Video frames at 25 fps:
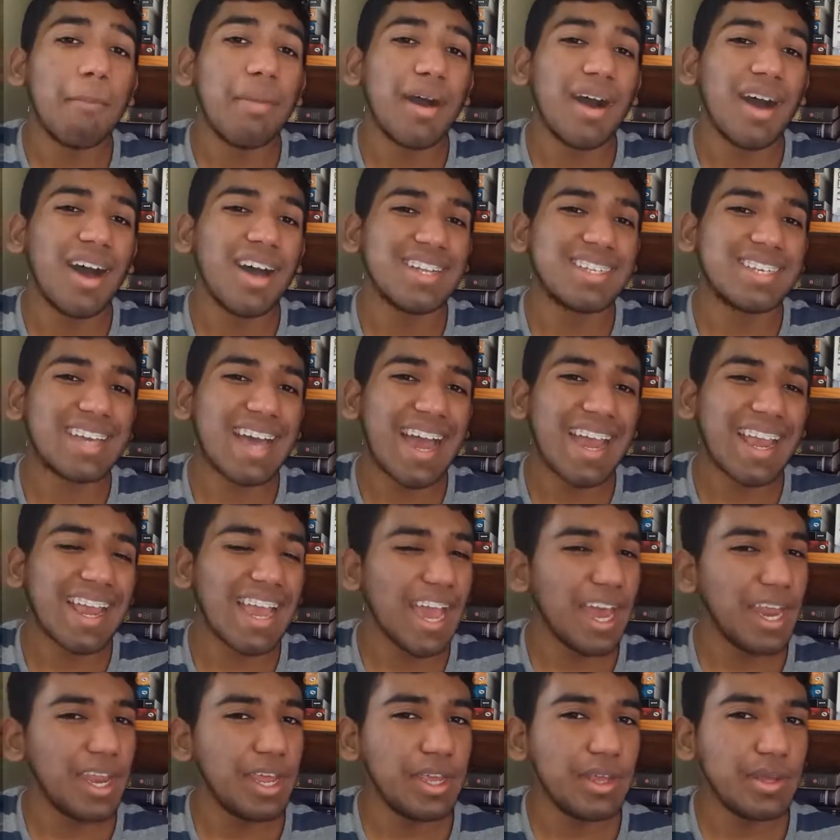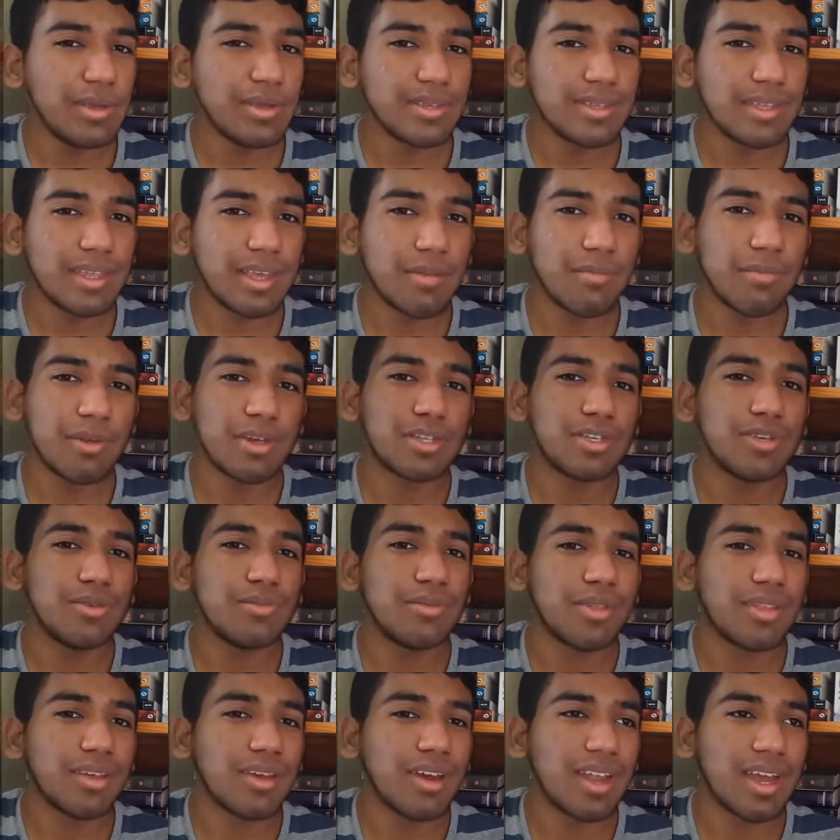but I kind of used the
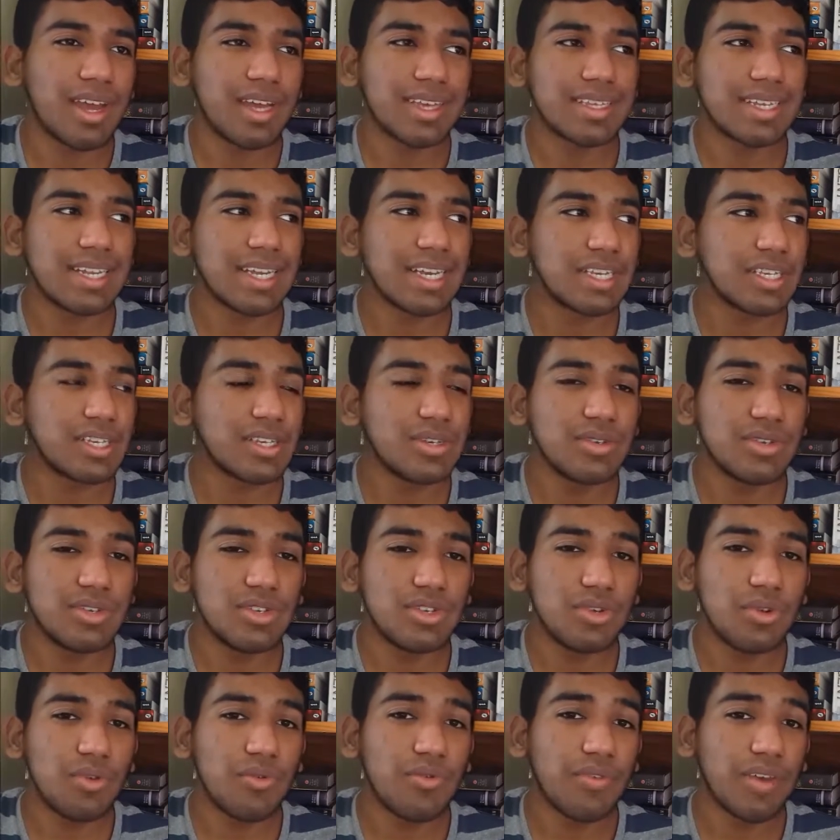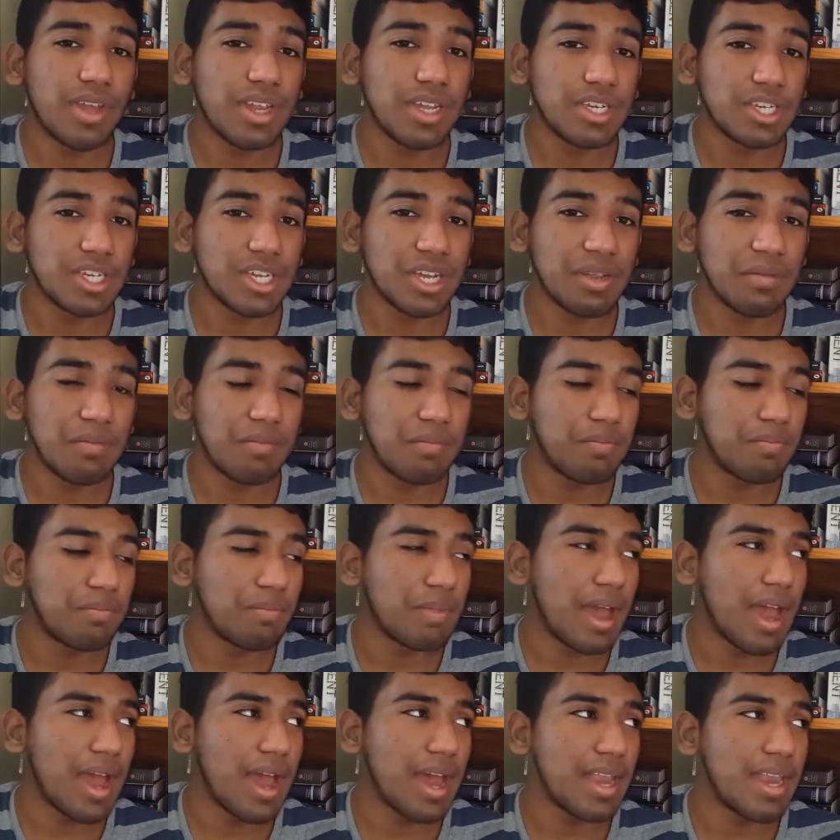Booktubeathon as an excuse to finish it,
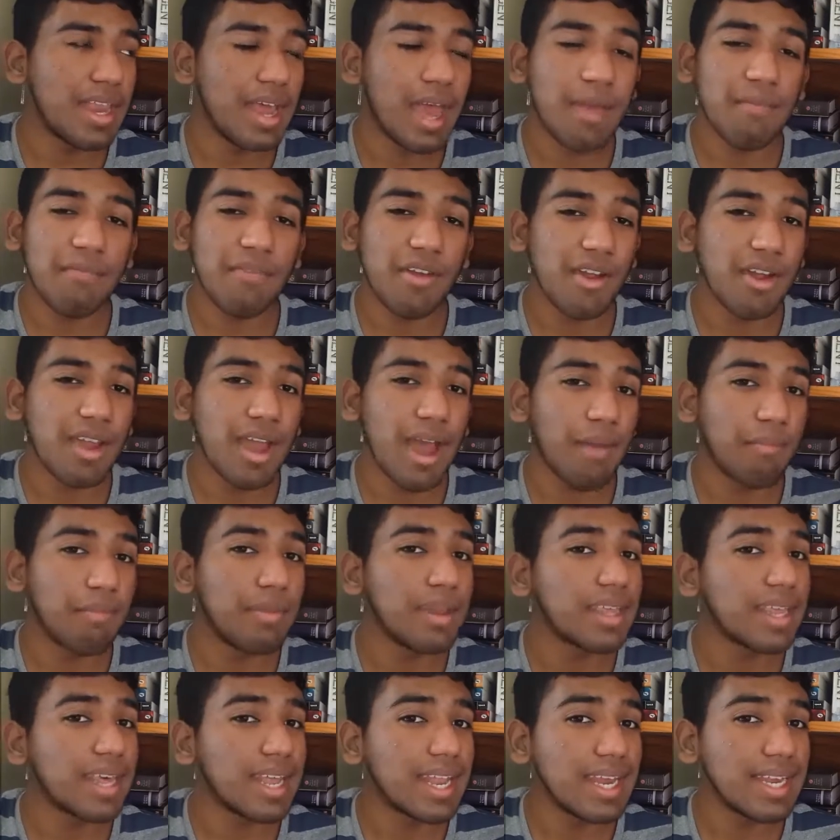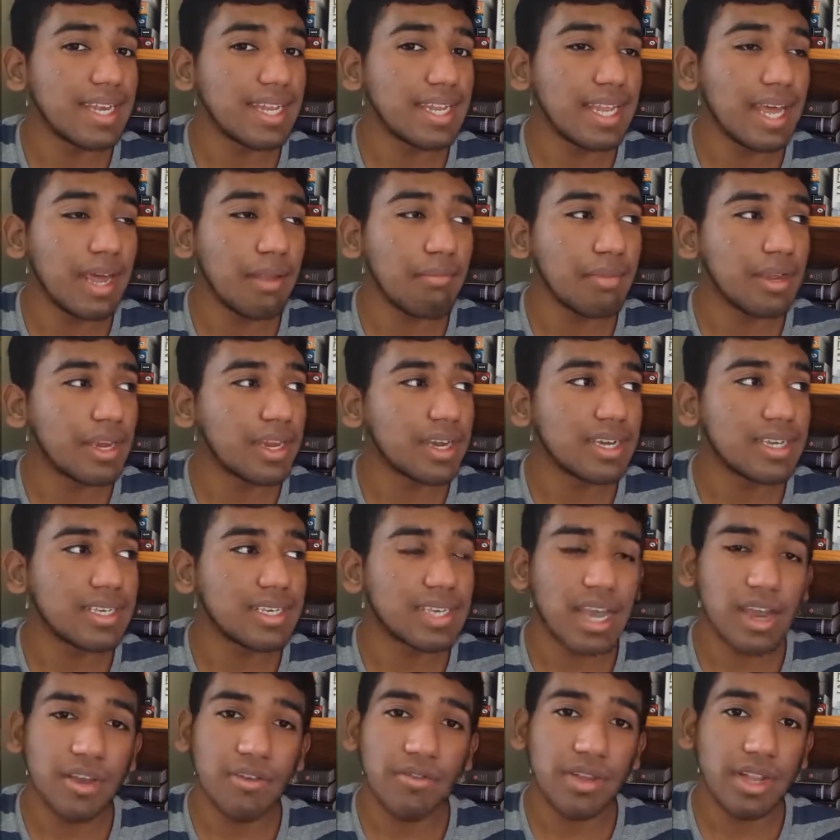and I'm very happy that I did that
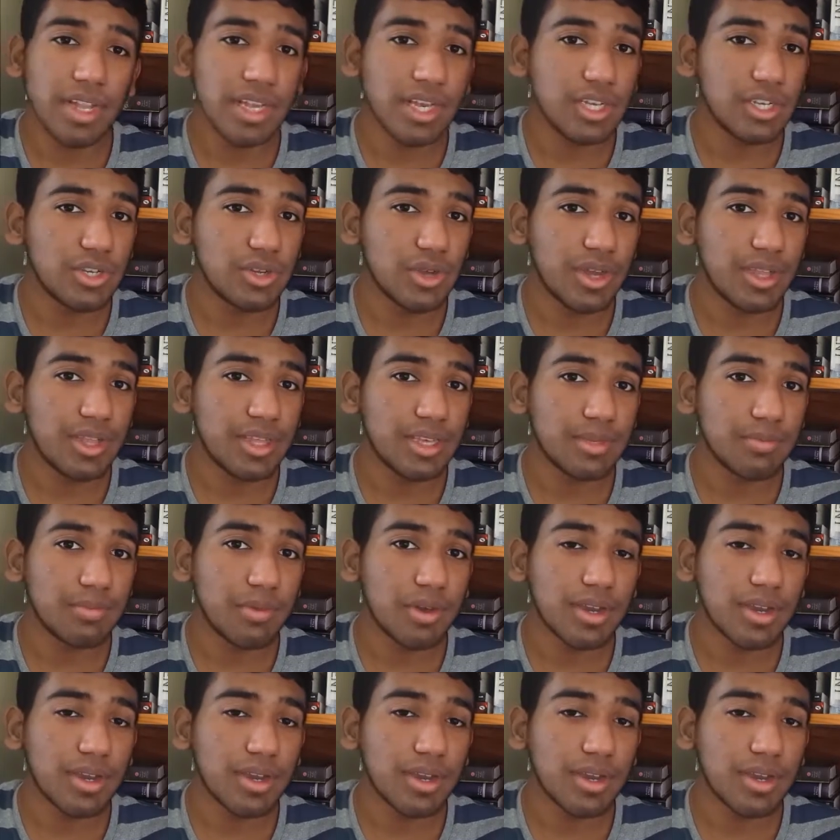because I really enjoyed this